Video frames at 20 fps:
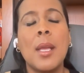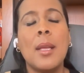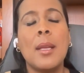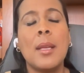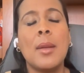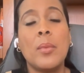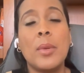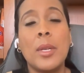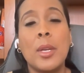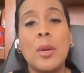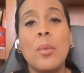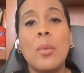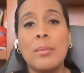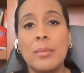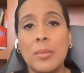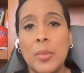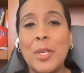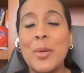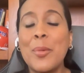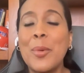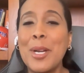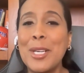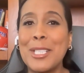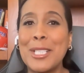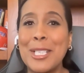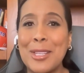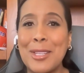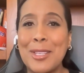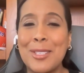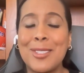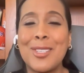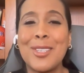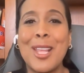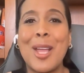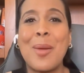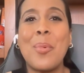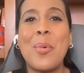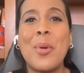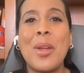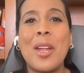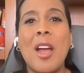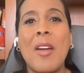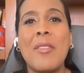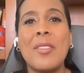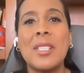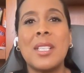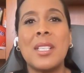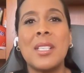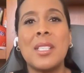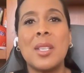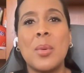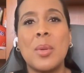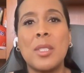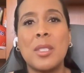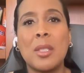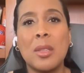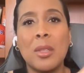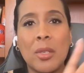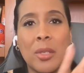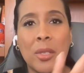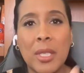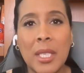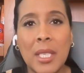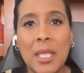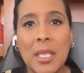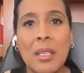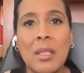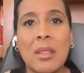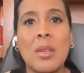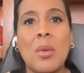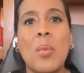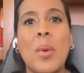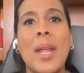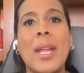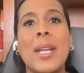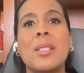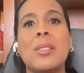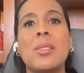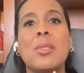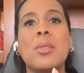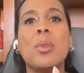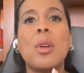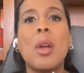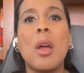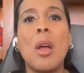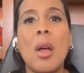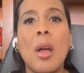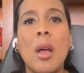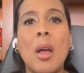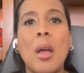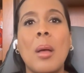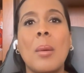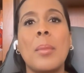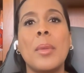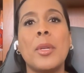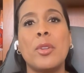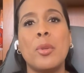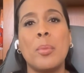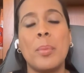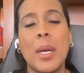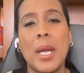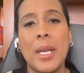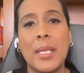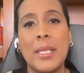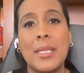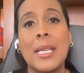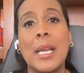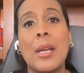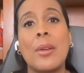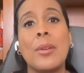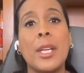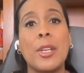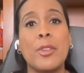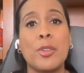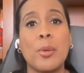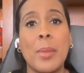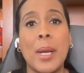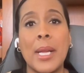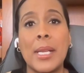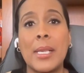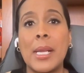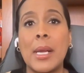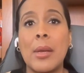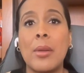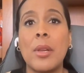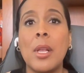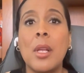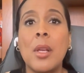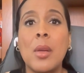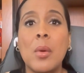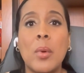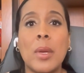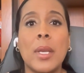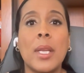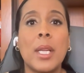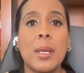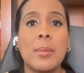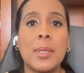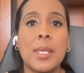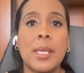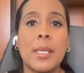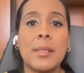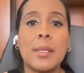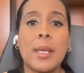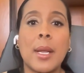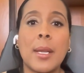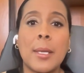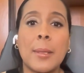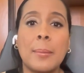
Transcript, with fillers: we don't we don't want it to get to that point obviously so it's learning the ways to calm your body down and your mind down when it comes to I'm, anxiety